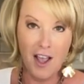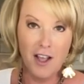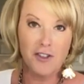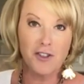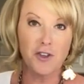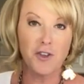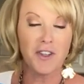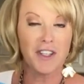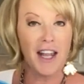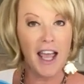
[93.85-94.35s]

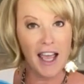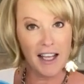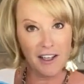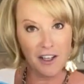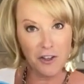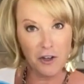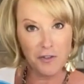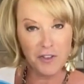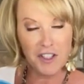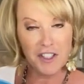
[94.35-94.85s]
So you can head
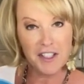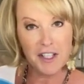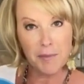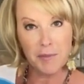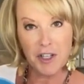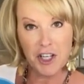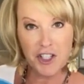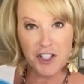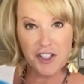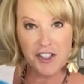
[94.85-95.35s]
on over to
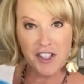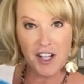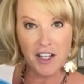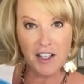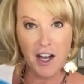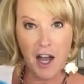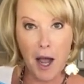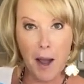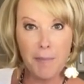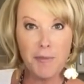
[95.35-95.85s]

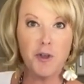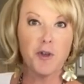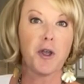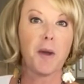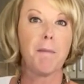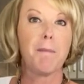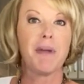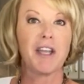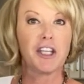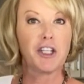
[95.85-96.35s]
temp-tations.com. You
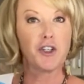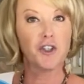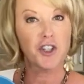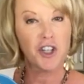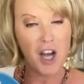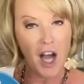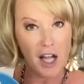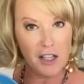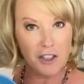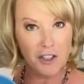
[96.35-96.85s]
can pick your
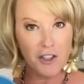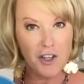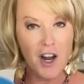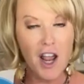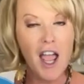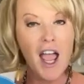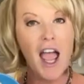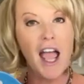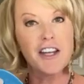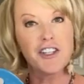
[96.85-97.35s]
color
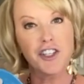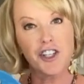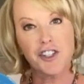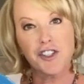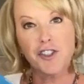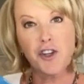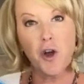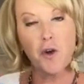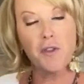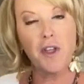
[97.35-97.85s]
and
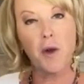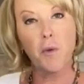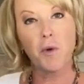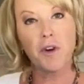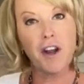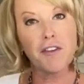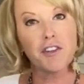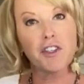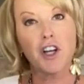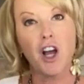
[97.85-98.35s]
just know that
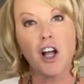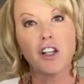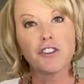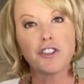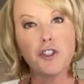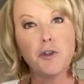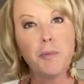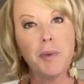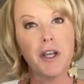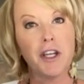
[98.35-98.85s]
whatever color
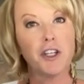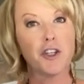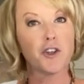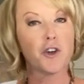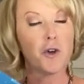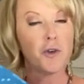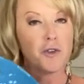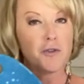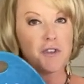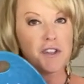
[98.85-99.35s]
you pick, you're
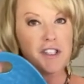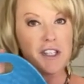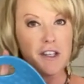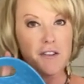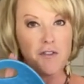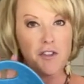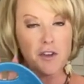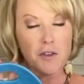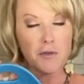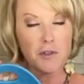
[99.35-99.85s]
going to
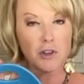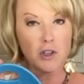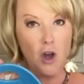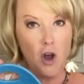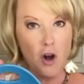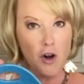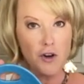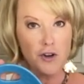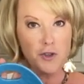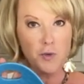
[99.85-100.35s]
receive the
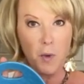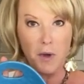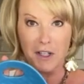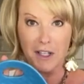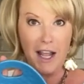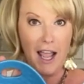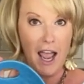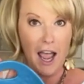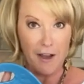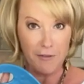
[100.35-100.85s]
large one
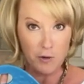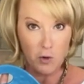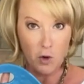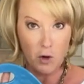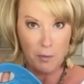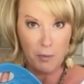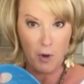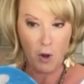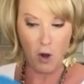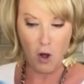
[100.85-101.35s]
and a half
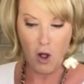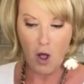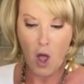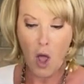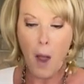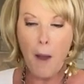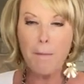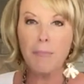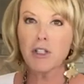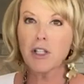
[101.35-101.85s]
quart bowl
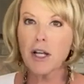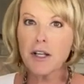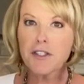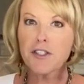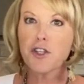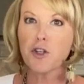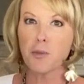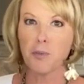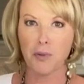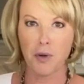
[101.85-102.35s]

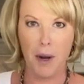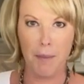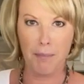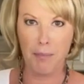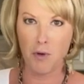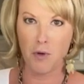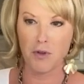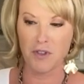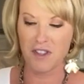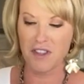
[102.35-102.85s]
plus your prep
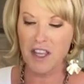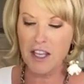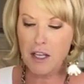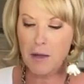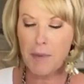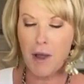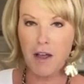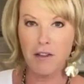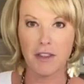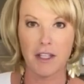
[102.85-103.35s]
bowls. Think
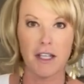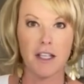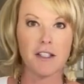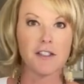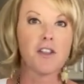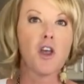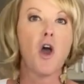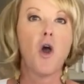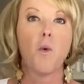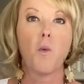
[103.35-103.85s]
about
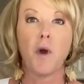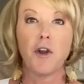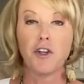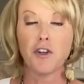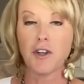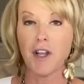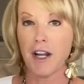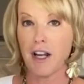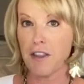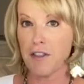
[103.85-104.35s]
these when
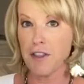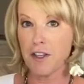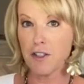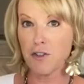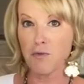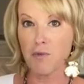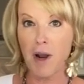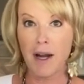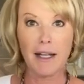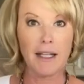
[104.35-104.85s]
you're getting
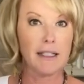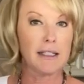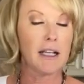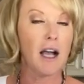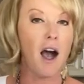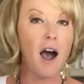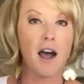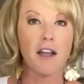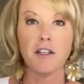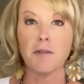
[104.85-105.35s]
things ready.
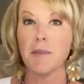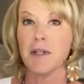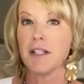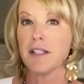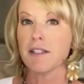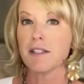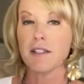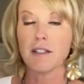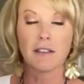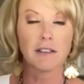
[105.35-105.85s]

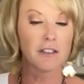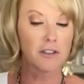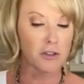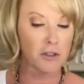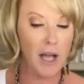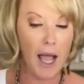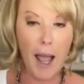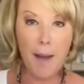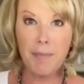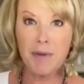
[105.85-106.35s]
Condiments,
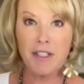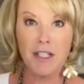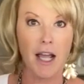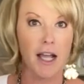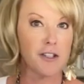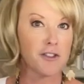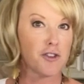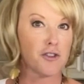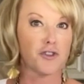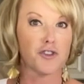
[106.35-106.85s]
little
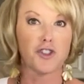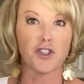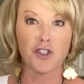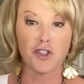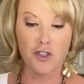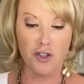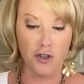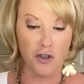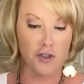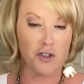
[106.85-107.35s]
appetizers,
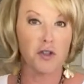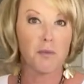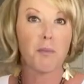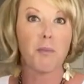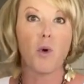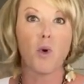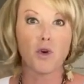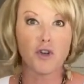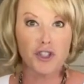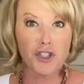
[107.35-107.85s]
desserts,
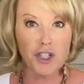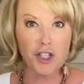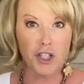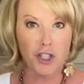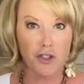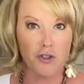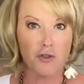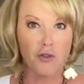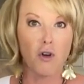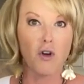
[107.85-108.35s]
portion
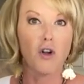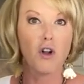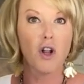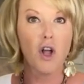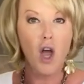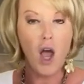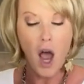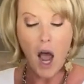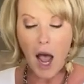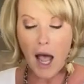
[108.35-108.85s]
control.
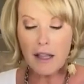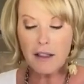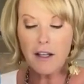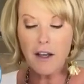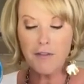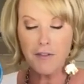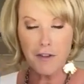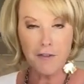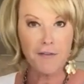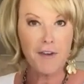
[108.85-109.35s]
I
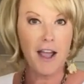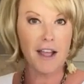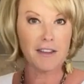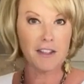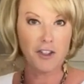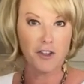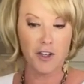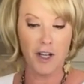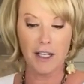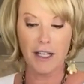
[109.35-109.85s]
love the fact
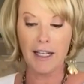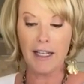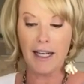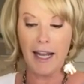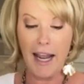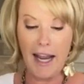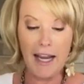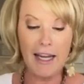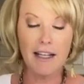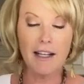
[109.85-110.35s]
that you're getting an
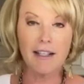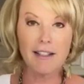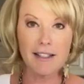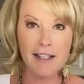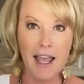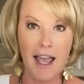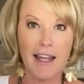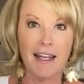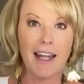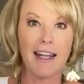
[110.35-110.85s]
eight, a
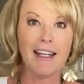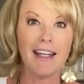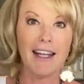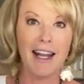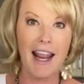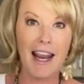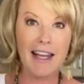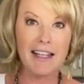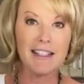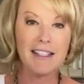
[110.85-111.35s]
10 and an
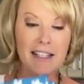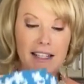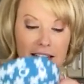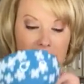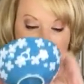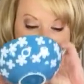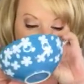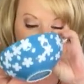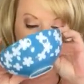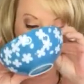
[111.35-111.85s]
18
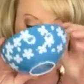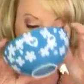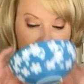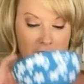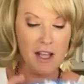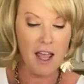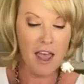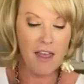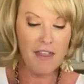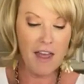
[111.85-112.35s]

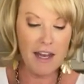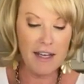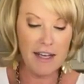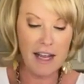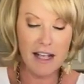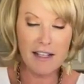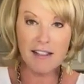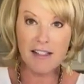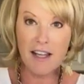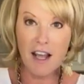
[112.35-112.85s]
ounce that
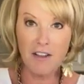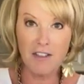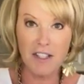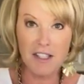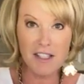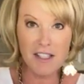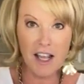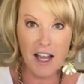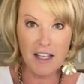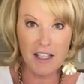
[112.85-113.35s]
nest down
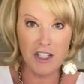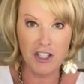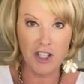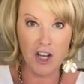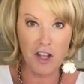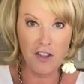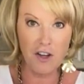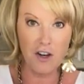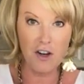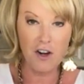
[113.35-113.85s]
beside each
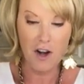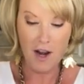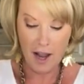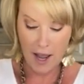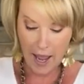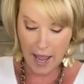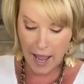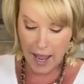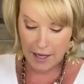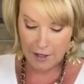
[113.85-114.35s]
other
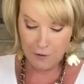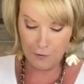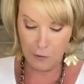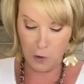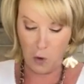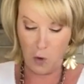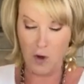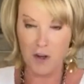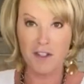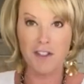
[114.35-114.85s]
and of
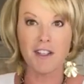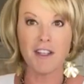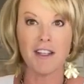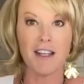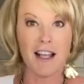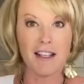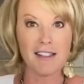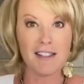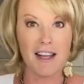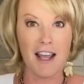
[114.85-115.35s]
course
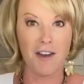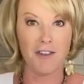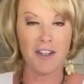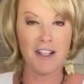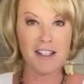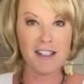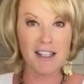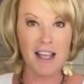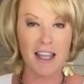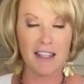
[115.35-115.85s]
nest down
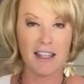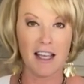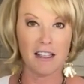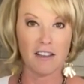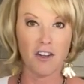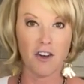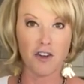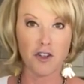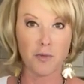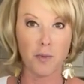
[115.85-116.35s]
inside that
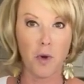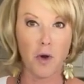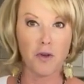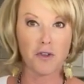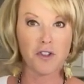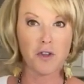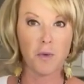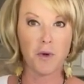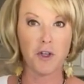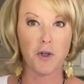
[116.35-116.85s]
large bowl.
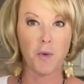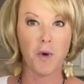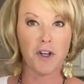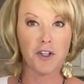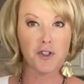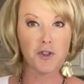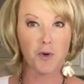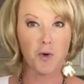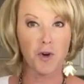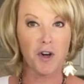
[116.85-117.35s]
So when you wanna
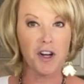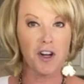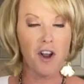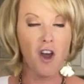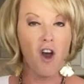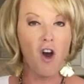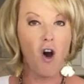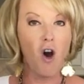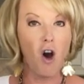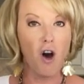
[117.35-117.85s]
store it,
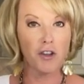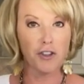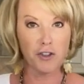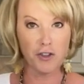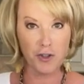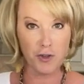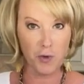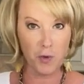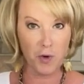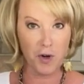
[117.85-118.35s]
all you're
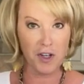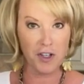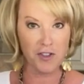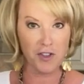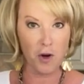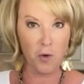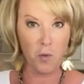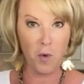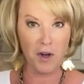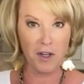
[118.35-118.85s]
storing is
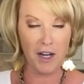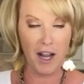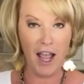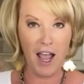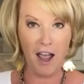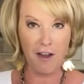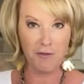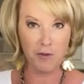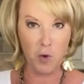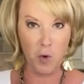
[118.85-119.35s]
our one and a
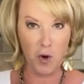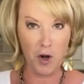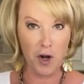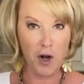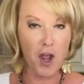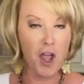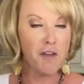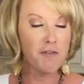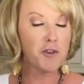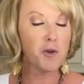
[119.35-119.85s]
half
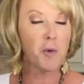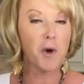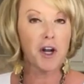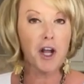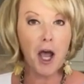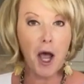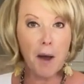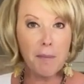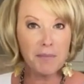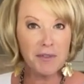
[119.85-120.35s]
quart. If you
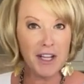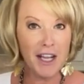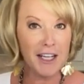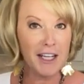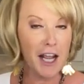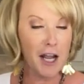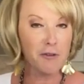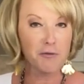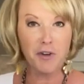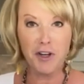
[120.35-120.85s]
wanna
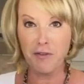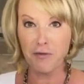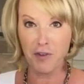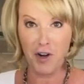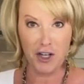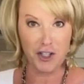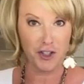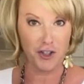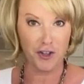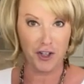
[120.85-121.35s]
update and
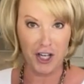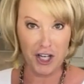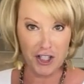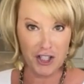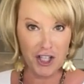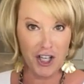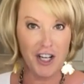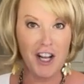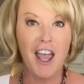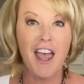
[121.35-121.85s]
refresh your
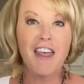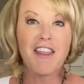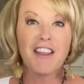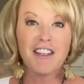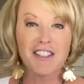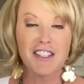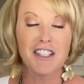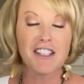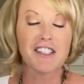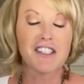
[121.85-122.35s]
kitchen,
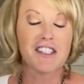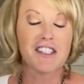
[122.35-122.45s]
this is